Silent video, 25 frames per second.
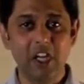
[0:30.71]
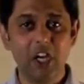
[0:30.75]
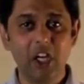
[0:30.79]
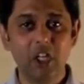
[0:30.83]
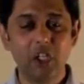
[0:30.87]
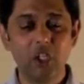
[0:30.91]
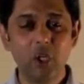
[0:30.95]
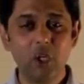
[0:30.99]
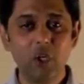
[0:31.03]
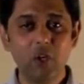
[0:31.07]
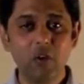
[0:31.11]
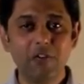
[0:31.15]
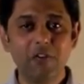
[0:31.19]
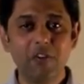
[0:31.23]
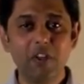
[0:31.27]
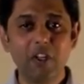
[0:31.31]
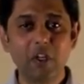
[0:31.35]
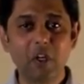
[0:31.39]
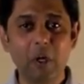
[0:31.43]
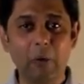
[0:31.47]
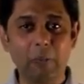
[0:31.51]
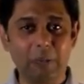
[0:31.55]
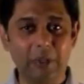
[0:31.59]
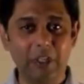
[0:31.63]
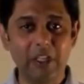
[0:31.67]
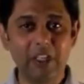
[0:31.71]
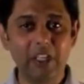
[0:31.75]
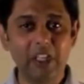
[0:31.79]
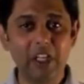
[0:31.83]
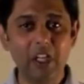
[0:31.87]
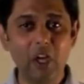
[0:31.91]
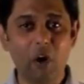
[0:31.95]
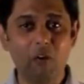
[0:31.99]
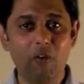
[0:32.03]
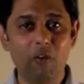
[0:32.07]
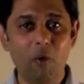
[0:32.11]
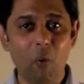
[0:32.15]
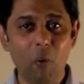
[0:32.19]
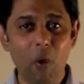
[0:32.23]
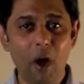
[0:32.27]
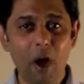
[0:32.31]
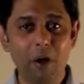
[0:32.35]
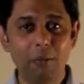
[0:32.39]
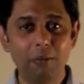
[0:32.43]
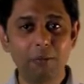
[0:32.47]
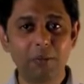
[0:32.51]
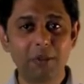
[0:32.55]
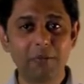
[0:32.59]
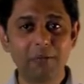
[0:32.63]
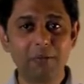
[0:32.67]
do you feel completely
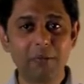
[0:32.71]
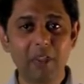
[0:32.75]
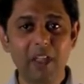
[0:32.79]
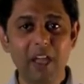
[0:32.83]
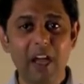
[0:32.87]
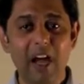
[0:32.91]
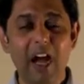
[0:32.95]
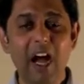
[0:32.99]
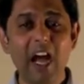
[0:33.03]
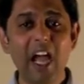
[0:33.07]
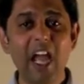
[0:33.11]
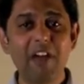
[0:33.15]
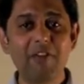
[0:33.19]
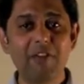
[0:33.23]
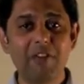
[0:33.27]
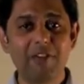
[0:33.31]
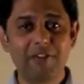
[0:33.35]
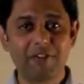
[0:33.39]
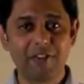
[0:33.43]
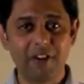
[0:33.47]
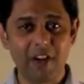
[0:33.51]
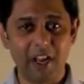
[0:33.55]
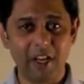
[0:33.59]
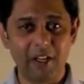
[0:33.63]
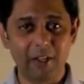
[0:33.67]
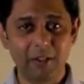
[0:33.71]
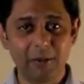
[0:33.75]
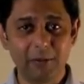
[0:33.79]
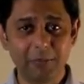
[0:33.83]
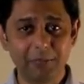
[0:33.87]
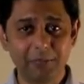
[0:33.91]
overwhelmed? I have a friend